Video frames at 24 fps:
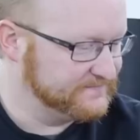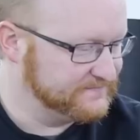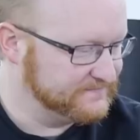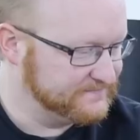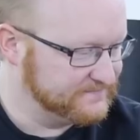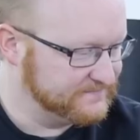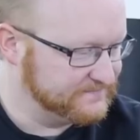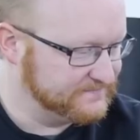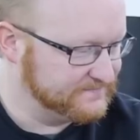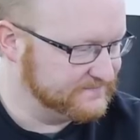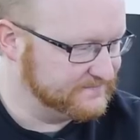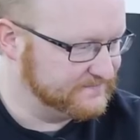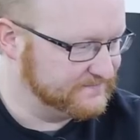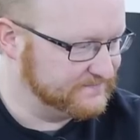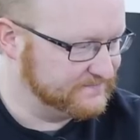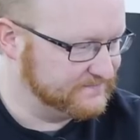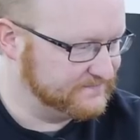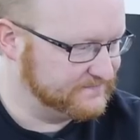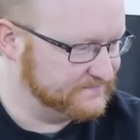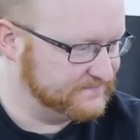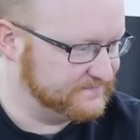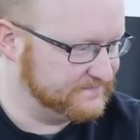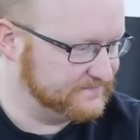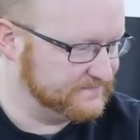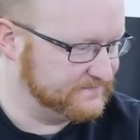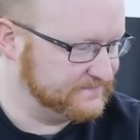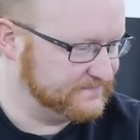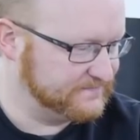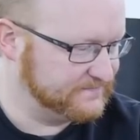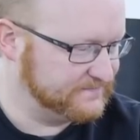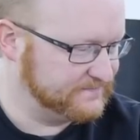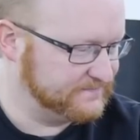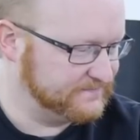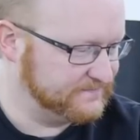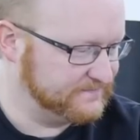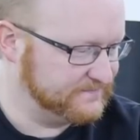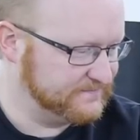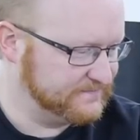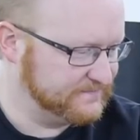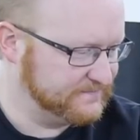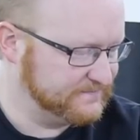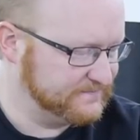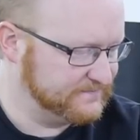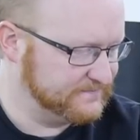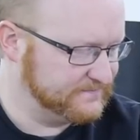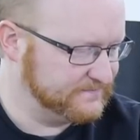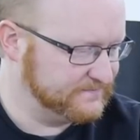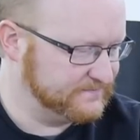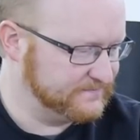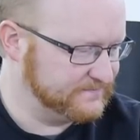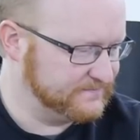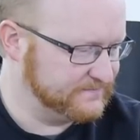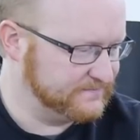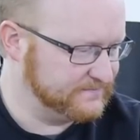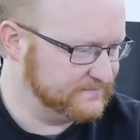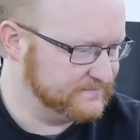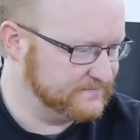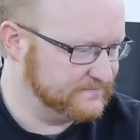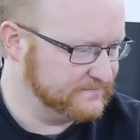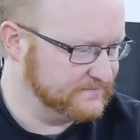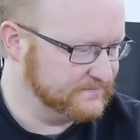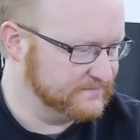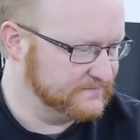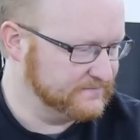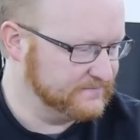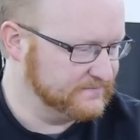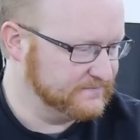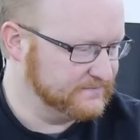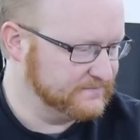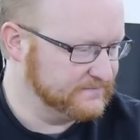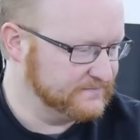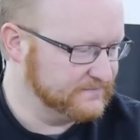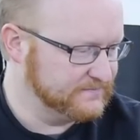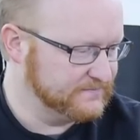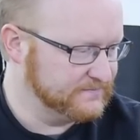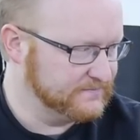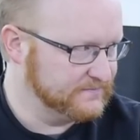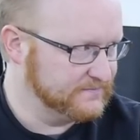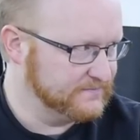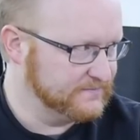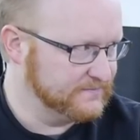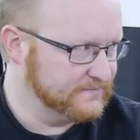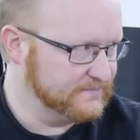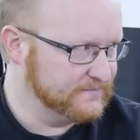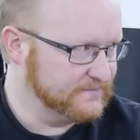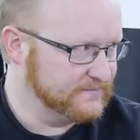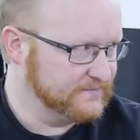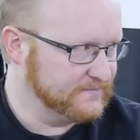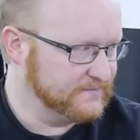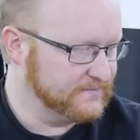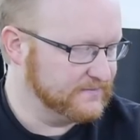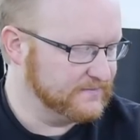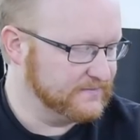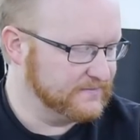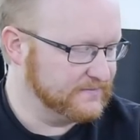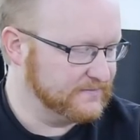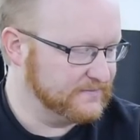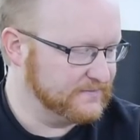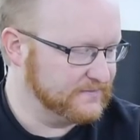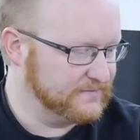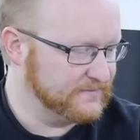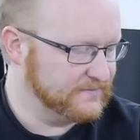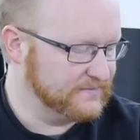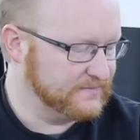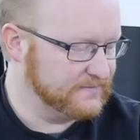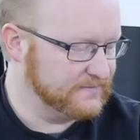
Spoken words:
This person isn't speaking.